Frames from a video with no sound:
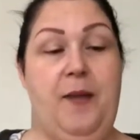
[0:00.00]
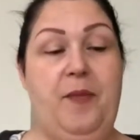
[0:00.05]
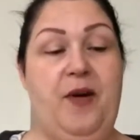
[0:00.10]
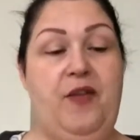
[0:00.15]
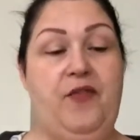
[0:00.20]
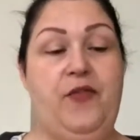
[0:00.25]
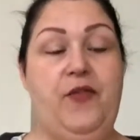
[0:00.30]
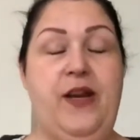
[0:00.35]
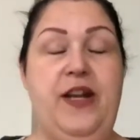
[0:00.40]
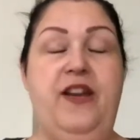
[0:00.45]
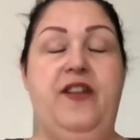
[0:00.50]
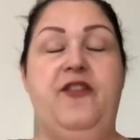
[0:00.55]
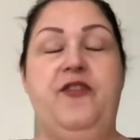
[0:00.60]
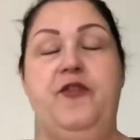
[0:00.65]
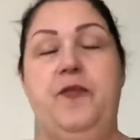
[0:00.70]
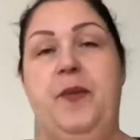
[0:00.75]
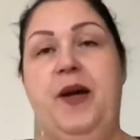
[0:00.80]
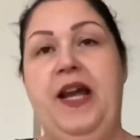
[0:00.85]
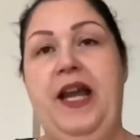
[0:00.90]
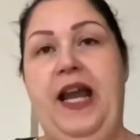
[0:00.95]
A friend
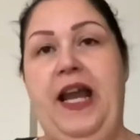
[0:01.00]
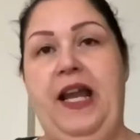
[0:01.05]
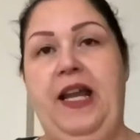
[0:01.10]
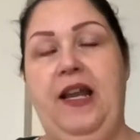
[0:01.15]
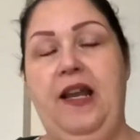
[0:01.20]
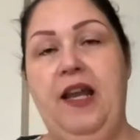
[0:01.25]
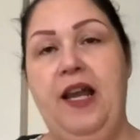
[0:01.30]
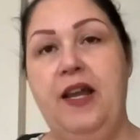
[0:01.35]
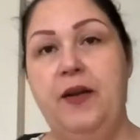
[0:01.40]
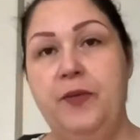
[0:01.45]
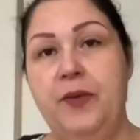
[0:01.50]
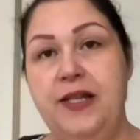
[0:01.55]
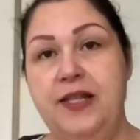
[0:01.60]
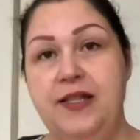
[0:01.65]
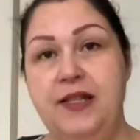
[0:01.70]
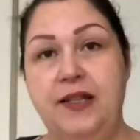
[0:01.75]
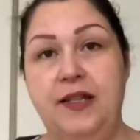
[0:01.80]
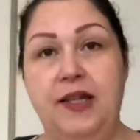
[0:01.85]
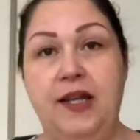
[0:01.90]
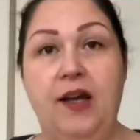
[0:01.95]
of mine had
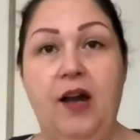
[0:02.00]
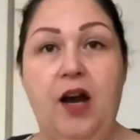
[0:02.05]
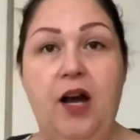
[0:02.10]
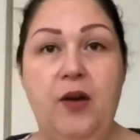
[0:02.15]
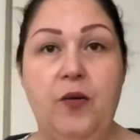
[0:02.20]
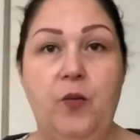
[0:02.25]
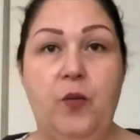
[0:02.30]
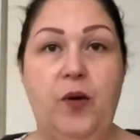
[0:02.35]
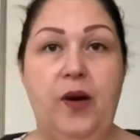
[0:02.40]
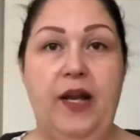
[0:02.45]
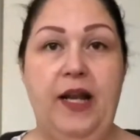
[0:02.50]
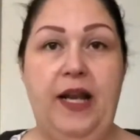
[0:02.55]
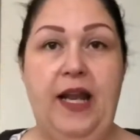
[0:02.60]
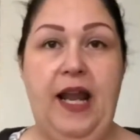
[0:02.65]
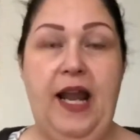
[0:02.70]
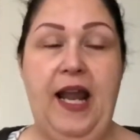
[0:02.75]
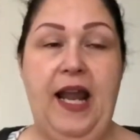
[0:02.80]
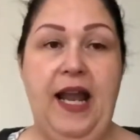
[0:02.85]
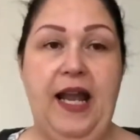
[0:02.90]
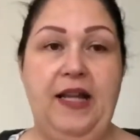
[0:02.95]
recently gotten one,
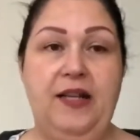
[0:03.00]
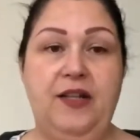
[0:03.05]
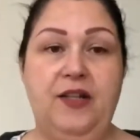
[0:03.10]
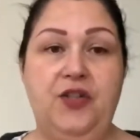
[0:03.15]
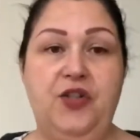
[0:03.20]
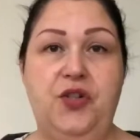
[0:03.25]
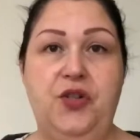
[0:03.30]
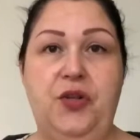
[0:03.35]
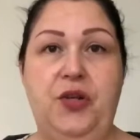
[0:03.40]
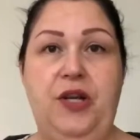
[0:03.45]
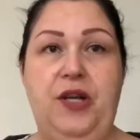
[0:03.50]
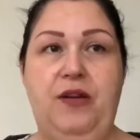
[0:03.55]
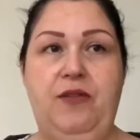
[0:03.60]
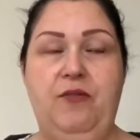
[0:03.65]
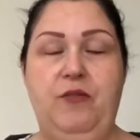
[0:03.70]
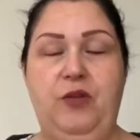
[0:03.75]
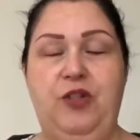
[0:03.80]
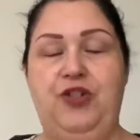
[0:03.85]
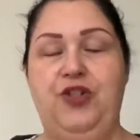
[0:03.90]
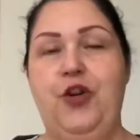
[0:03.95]
and she
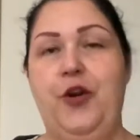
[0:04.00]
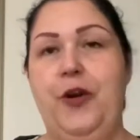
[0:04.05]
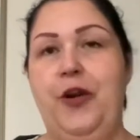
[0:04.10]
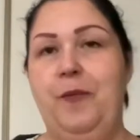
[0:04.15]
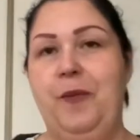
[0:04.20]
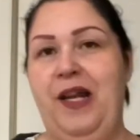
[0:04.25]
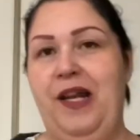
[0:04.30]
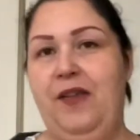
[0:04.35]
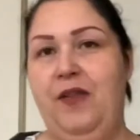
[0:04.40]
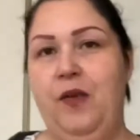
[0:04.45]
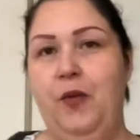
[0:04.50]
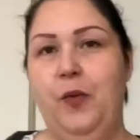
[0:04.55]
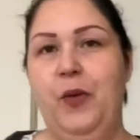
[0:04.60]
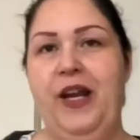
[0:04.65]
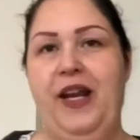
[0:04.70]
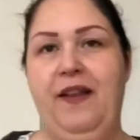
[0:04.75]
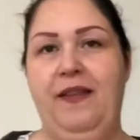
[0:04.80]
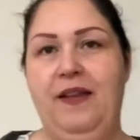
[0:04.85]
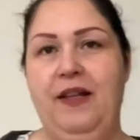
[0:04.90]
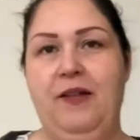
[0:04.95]
was showing me the
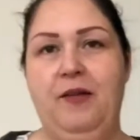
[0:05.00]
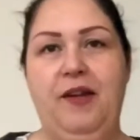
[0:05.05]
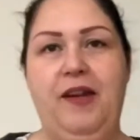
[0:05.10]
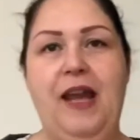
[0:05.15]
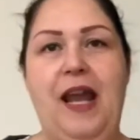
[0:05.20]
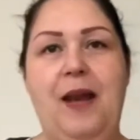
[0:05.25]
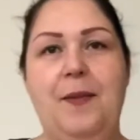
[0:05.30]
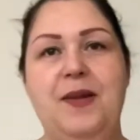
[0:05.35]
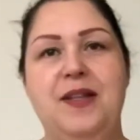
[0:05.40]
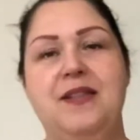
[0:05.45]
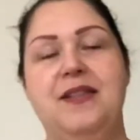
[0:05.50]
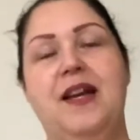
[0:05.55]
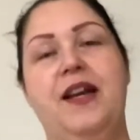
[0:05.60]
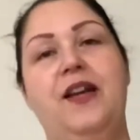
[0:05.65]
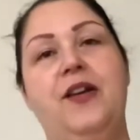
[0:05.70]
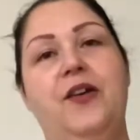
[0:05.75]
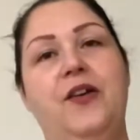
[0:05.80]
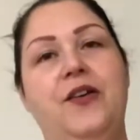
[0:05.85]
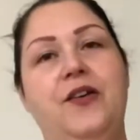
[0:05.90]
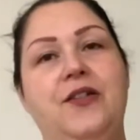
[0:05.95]
ring that came
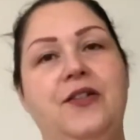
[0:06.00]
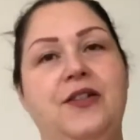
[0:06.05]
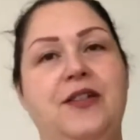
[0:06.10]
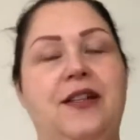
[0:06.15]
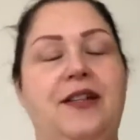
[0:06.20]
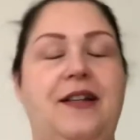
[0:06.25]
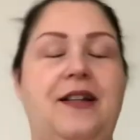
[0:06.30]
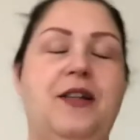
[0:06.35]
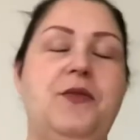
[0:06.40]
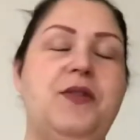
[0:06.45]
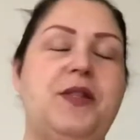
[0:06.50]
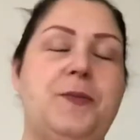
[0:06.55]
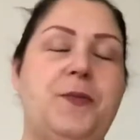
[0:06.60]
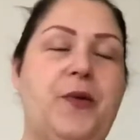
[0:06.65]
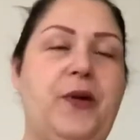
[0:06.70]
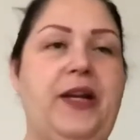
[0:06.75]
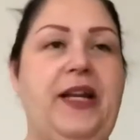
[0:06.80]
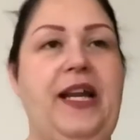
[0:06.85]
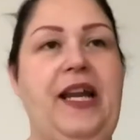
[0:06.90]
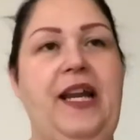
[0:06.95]
inside hers, and it was
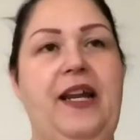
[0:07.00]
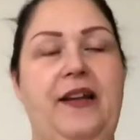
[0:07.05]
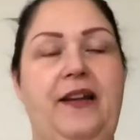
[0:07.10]
pretty.